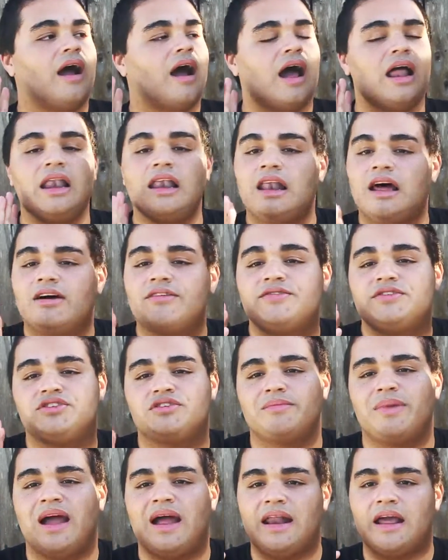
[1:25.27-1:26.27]
I love
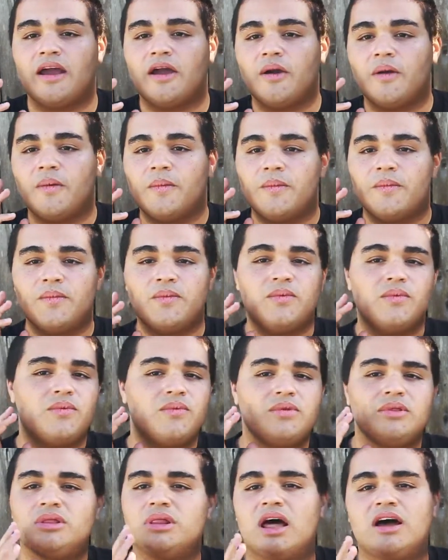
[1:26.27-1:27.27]
dramatic,
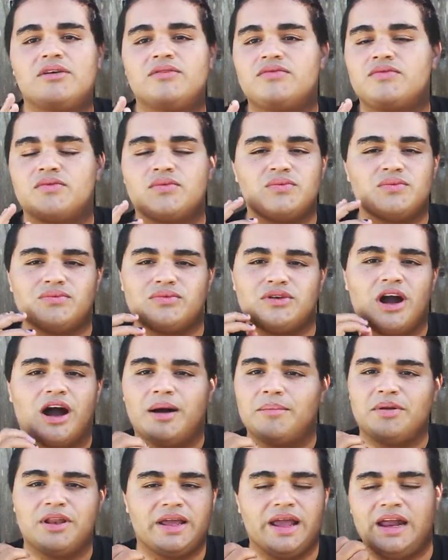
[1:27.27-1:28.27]
love
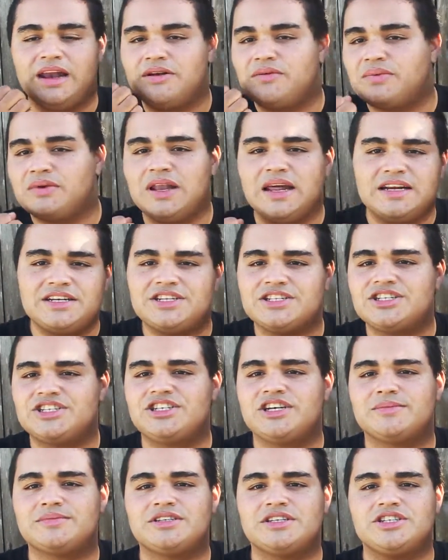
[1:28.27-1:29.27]
complicated
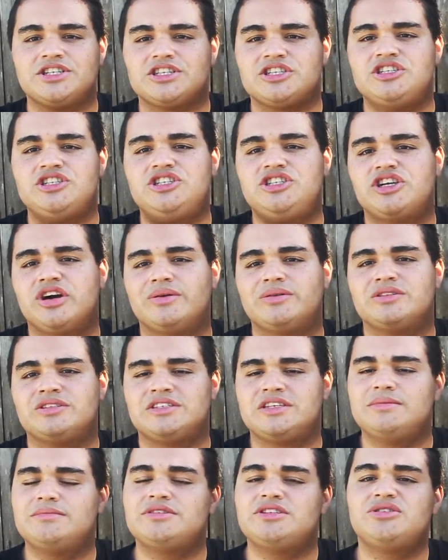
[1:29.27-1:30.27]
relationships that just don't
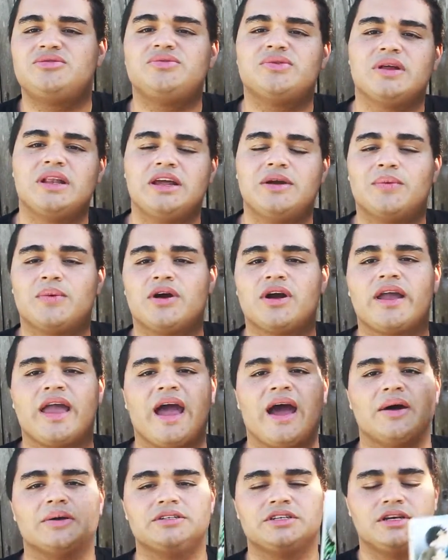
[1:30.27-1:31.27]
seem to really work
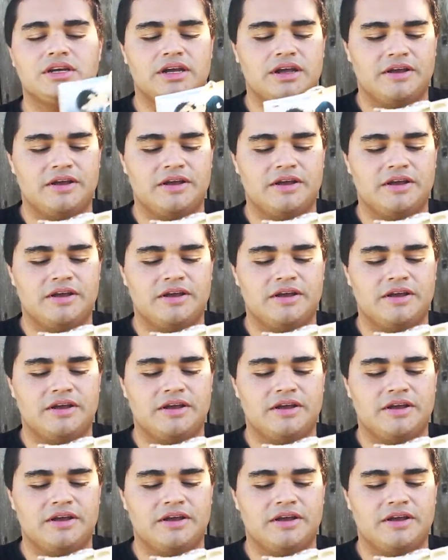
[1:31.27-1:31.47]
out.